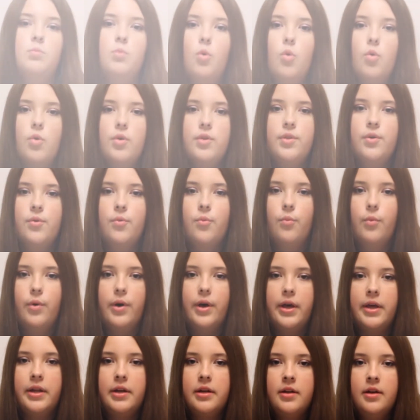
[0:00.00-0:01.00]
more than
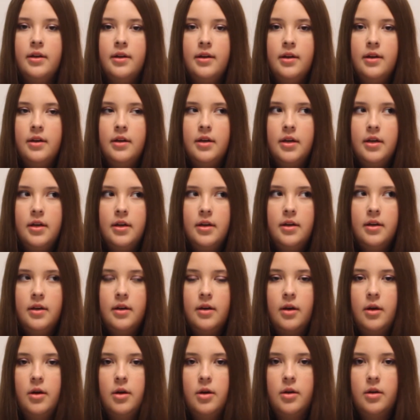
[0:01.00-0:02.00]
one
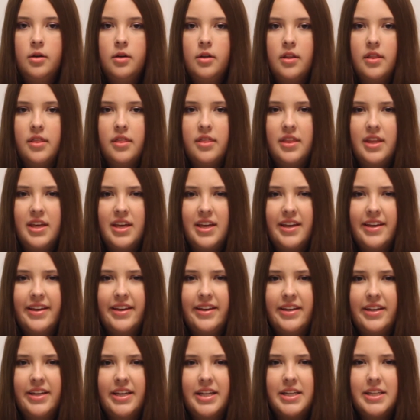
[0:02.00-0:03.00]
thing
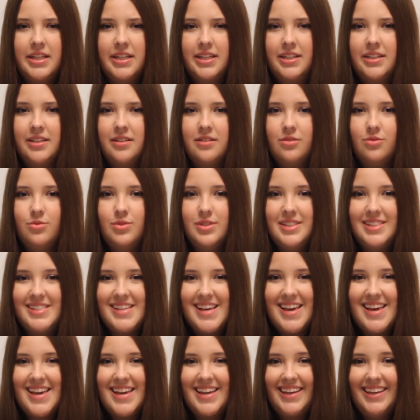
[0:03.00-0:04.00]
was
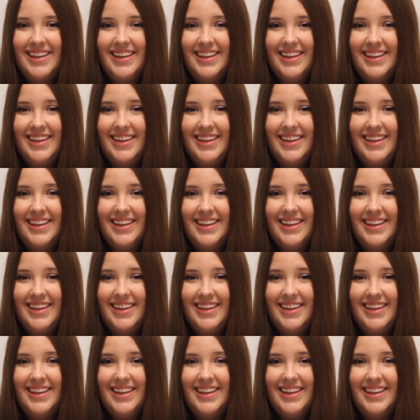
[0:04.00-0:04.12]
saying